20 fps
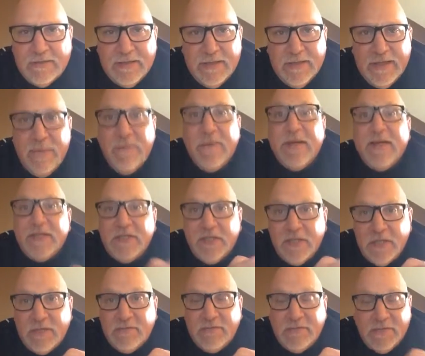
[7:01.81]
Today we had
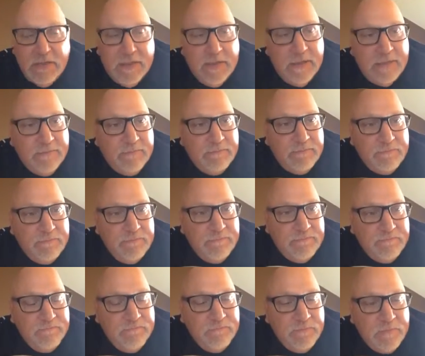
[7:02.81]
Chick fil A.
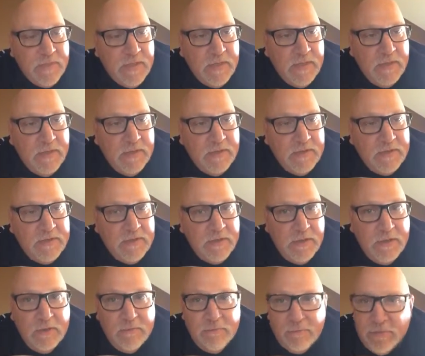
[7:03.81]

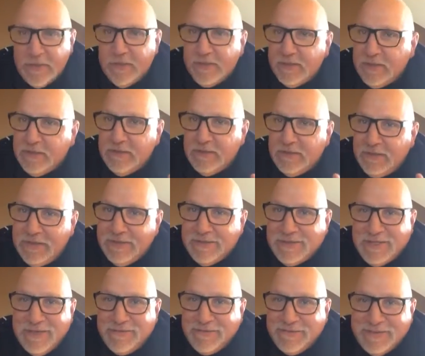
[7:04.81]
So pretty good little
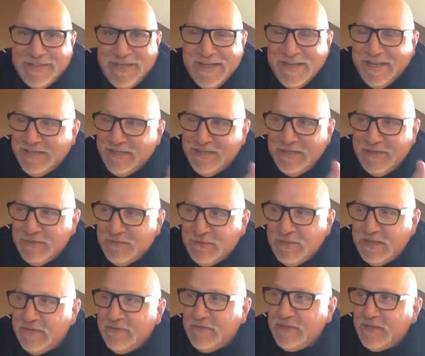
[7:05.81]
lunch every day, you know.
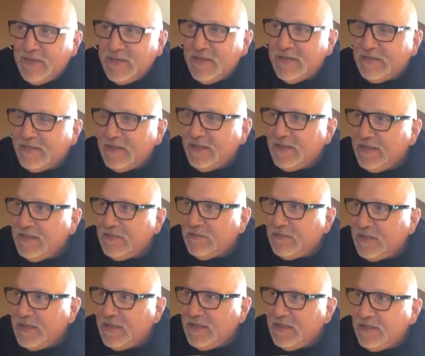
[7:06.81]
Whatever it is, it is
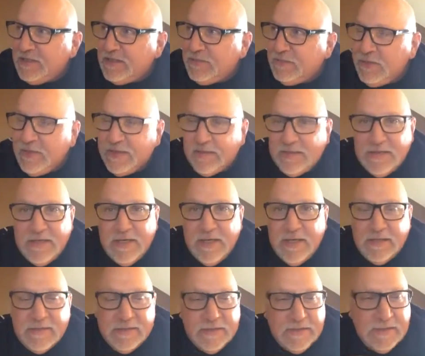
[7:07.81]
what it is. But
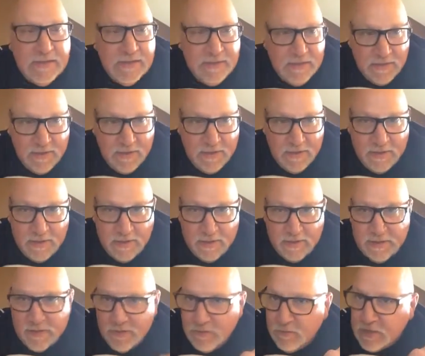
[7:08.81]
uh,
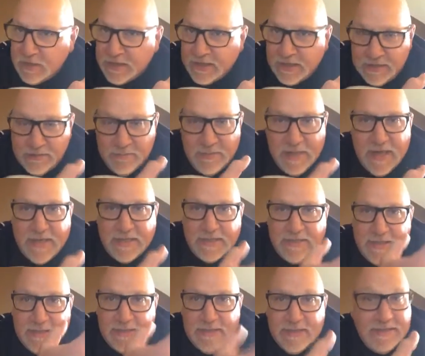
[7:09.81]
still working on the backing
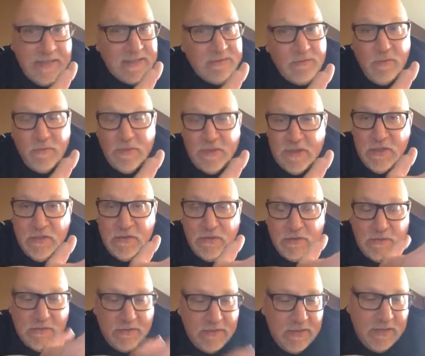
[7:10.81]
techniques. That's what we
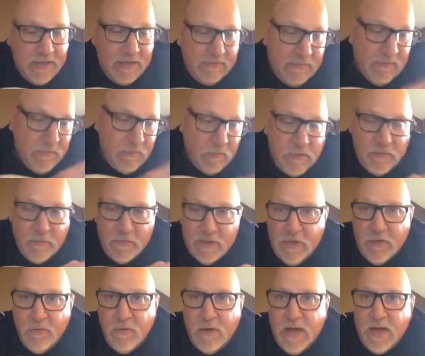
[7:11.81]
do every morning. We
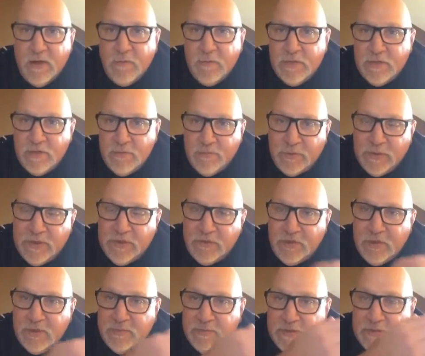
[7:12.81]
go out. We do pre
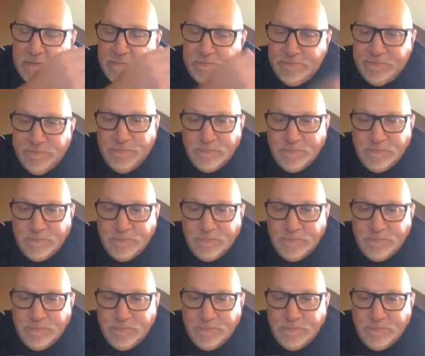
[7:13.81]
trips.